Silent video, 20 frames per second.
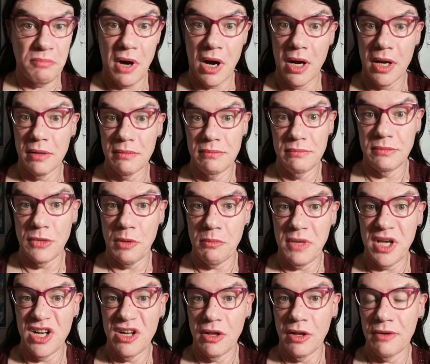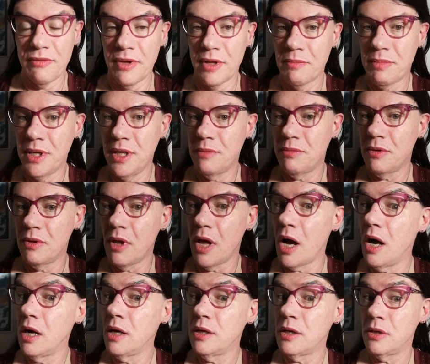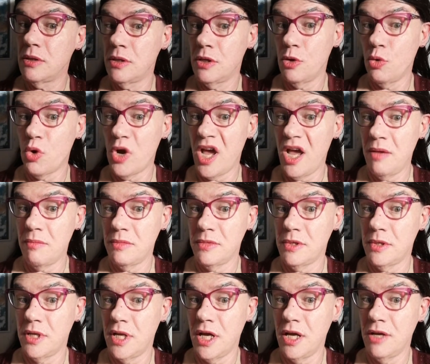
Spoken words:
by me and a lot of other people, I don't know what happened to